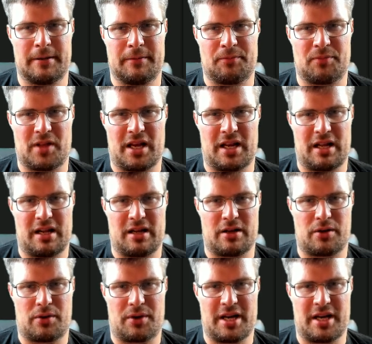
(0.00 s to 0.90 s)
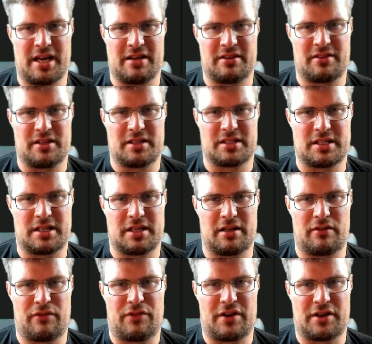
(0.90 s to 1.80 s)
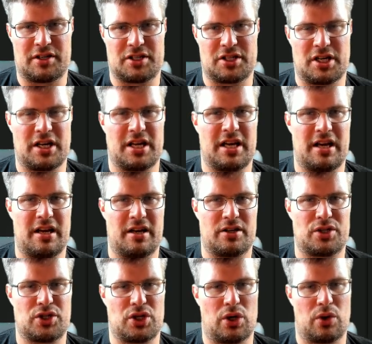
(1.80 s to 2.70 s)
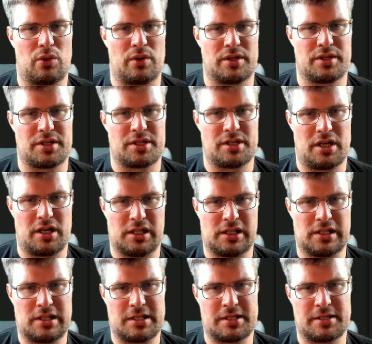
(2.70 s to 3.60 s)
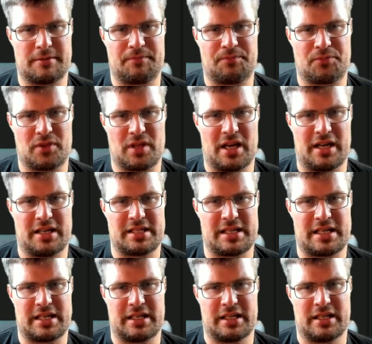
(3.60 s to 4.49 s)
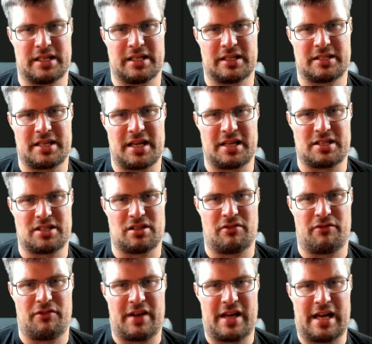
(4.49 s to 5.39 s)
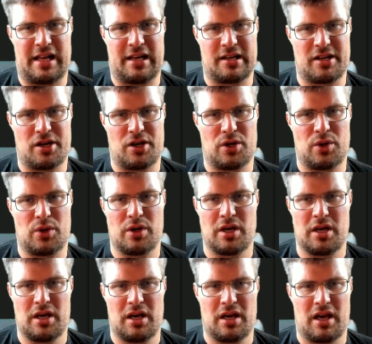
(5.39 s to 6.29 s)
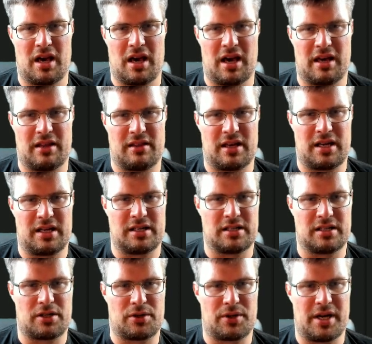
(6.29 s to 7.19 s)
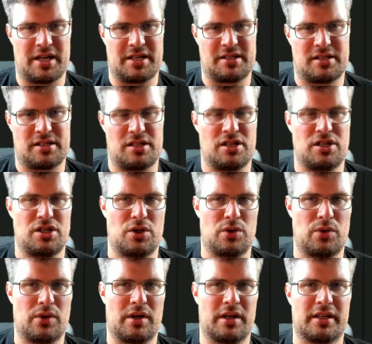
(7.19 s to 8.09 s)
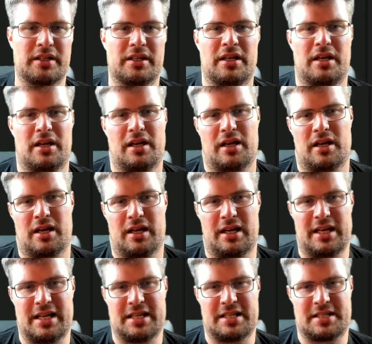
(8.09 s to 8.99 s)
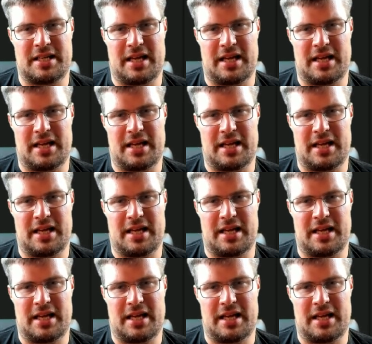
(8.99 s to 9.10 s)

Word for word: And I create this little function here, show result, that uh, takes a value and then creates new uh, list